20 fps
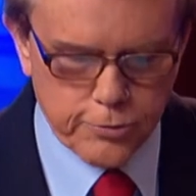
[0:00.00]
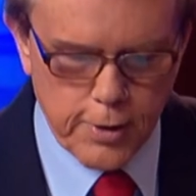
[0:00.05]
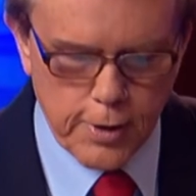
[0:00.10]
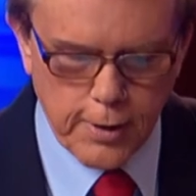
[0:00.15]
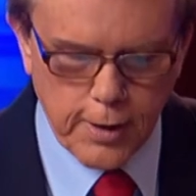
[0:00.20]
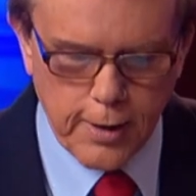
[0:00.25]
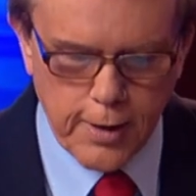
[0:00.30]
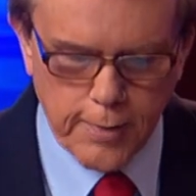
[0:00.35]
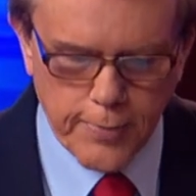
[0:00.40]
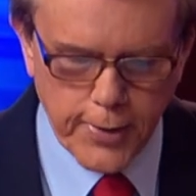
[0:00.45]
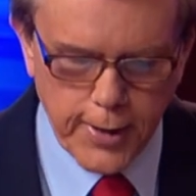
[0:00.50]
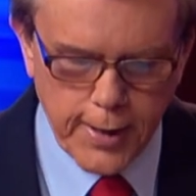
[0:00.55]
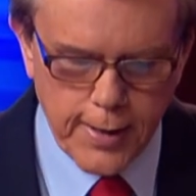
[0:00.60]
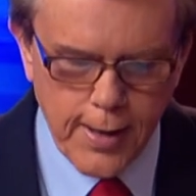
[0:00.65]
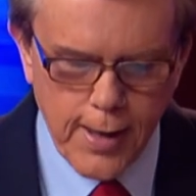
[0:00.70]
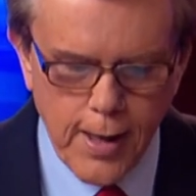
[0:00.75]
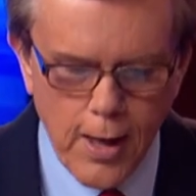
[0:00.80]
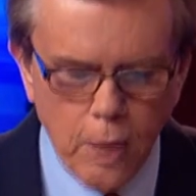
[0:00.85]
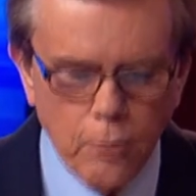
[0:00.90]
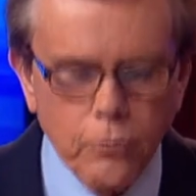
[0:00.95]
Drug
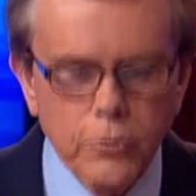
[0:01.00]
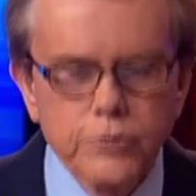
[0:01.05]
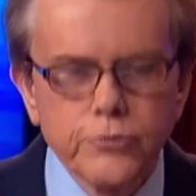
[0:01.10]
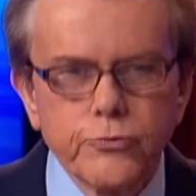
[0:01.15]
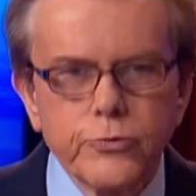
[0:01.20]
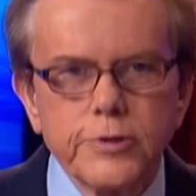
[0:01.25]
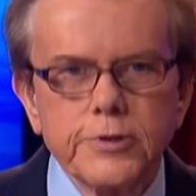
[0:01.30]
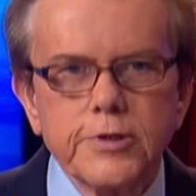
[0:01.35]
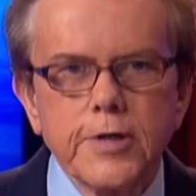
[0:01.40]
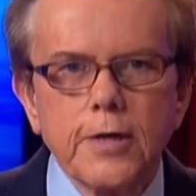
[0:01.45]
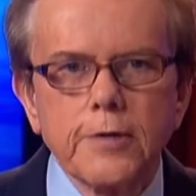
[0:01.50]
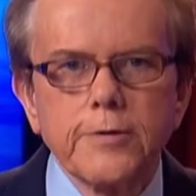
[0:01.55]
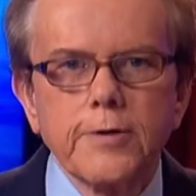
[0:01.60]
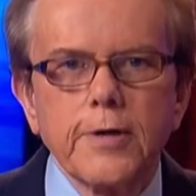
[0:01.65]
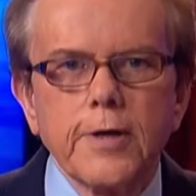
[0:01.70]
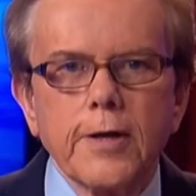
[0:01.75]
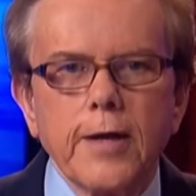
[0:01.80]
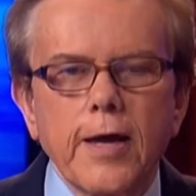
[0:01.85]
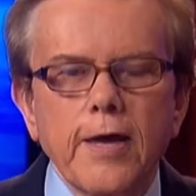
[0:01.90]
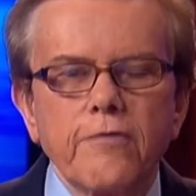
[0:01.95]
Company, which
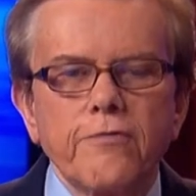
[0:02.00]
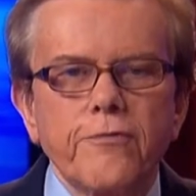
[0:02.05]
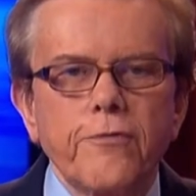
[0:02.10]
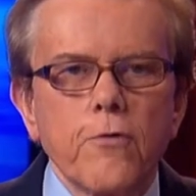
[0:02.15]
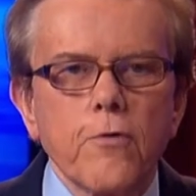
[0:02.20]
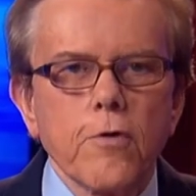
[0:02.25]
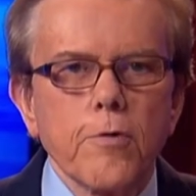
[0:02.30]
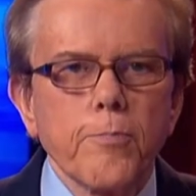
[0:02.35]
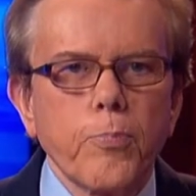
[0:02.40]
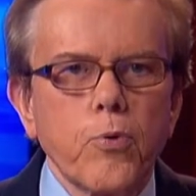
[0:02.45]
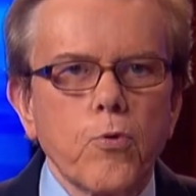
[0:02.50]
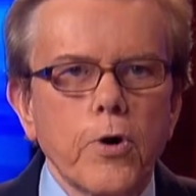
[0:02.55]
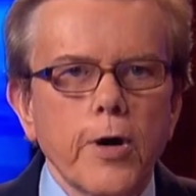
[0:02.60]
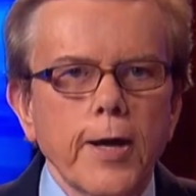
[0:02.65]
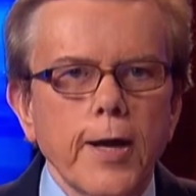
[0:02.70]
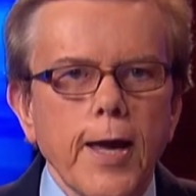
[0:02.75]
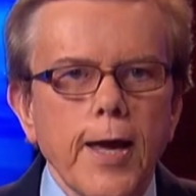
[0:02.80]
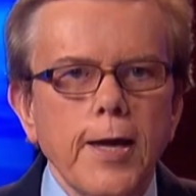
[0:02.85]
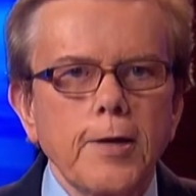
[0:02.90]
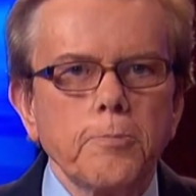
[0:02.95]
resulted in a
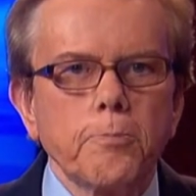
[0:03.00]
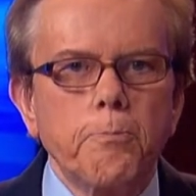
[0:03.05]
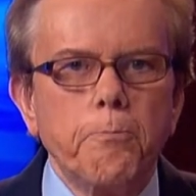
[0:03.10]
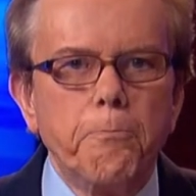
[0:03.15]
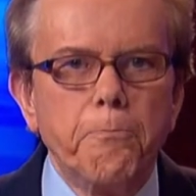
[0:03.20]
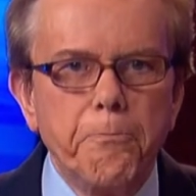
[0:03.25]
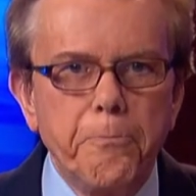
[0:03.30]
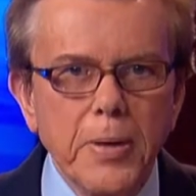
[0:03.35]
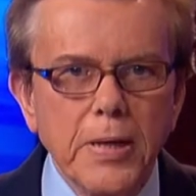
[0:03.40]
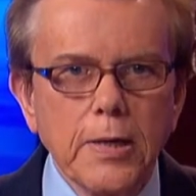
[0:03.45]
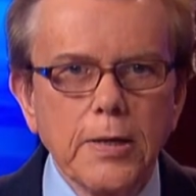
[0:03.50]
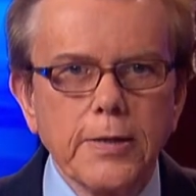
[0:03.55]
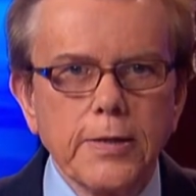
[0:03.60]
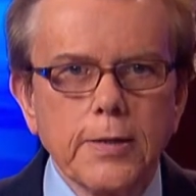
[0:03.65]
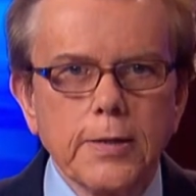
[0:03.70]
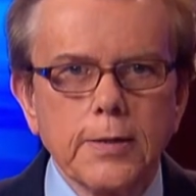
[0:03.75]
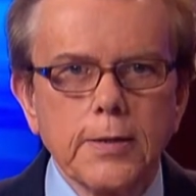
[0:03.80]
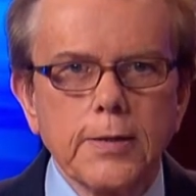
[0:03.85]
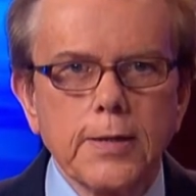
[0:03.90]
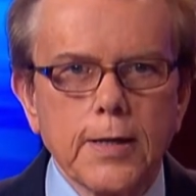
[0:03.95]
4.8
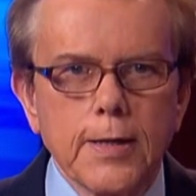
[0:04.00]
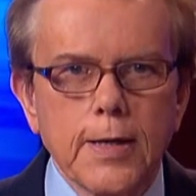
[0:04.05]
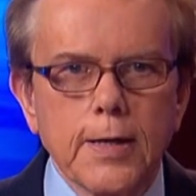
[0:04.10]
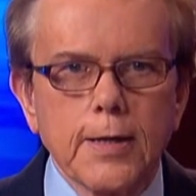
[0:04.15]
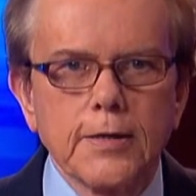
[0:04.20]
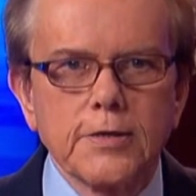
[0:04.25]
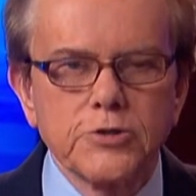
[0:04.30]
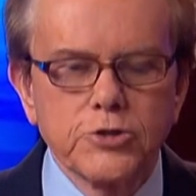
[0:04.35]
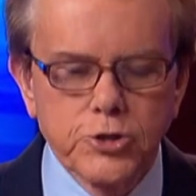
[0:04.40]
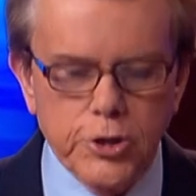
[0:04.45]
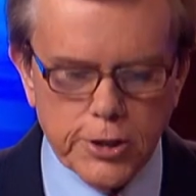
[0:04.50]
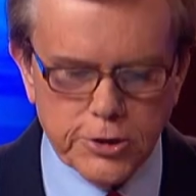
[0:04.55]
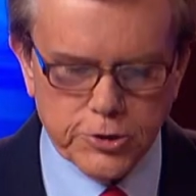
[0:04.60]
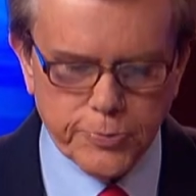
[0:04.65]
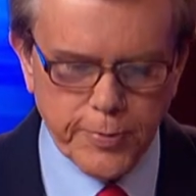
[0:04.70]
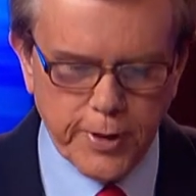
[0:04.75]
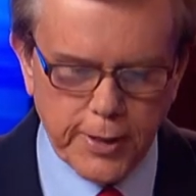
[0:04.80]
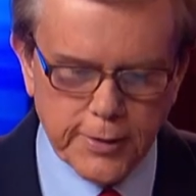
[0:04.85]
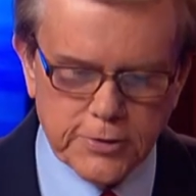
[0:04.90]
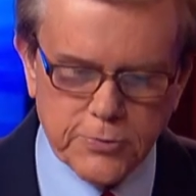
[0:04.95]
billion dollars
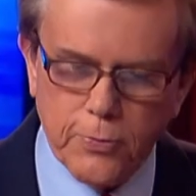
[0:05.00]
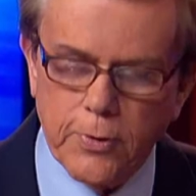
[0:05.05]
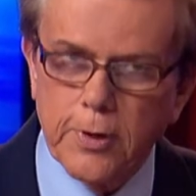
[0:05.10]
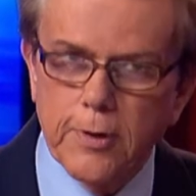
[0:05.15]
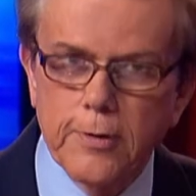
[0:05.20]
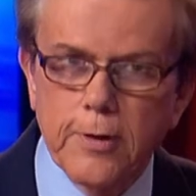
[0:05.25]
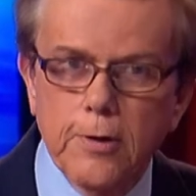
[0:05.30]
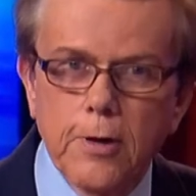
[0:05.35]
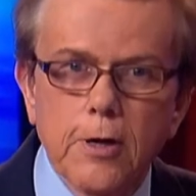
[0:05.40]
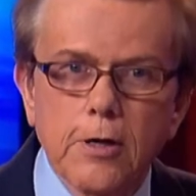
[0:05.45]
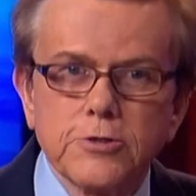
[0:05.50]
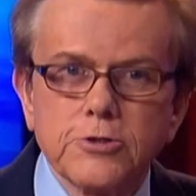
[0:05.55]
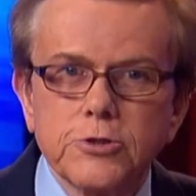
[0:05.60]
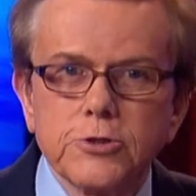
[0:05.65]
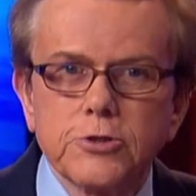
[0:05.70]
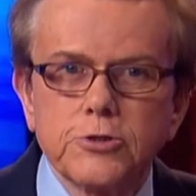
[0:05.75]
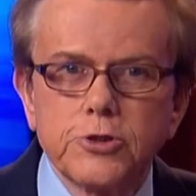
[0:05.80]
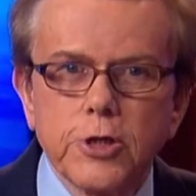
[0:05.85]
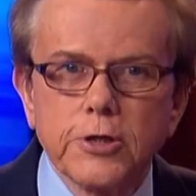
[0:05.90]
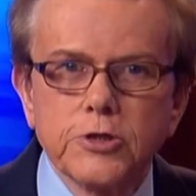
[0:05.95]
judgment. It's one of the
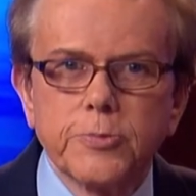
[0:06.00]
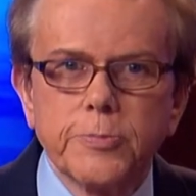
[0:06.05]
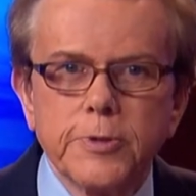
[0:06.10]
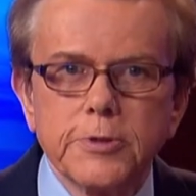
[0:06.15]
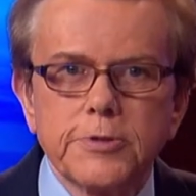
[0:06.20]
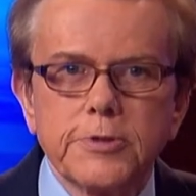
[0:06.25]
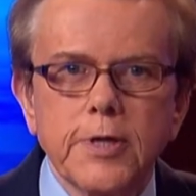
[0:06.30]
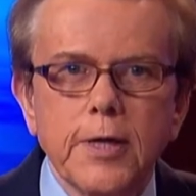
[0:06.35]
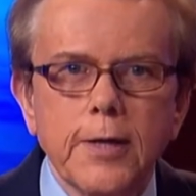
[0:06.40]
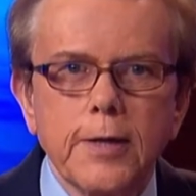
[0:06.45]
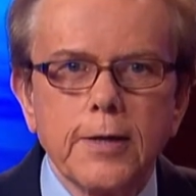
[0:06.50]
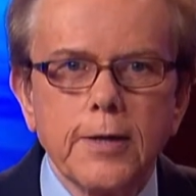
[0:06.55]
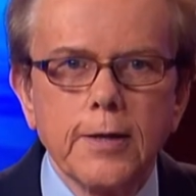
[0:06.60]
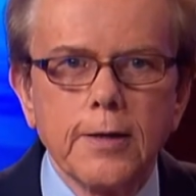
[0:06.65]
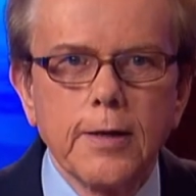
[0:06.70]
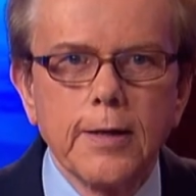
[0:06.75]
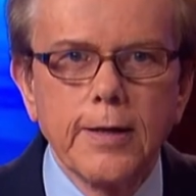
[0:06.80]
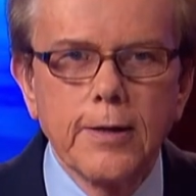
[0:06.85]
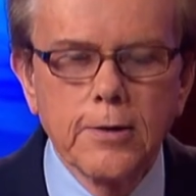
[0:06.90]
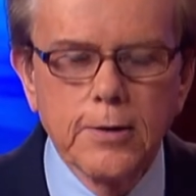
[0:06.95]
largest judgments
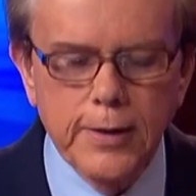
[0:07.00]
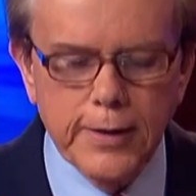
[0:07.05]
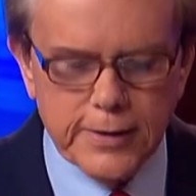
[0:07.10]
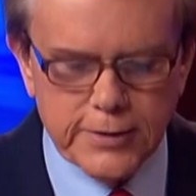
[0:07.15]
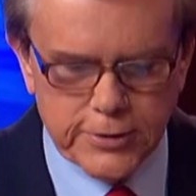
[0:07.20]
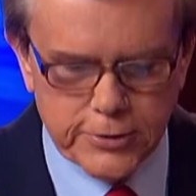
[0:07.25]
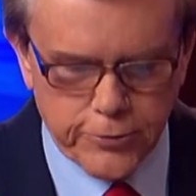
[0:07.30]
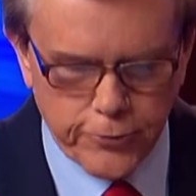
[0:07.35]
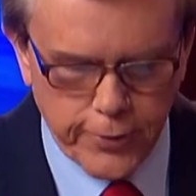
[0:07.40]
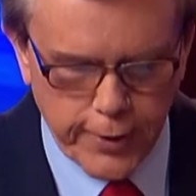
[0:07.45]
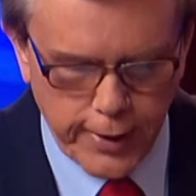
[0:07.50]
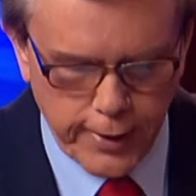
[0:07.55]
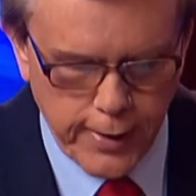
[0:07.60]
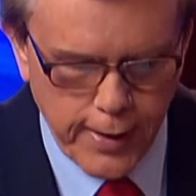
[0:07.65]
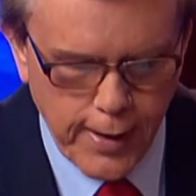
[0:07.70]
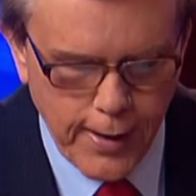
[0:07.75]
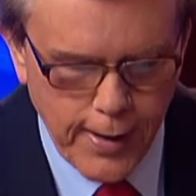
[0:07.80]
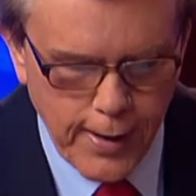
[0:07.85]
in legal history.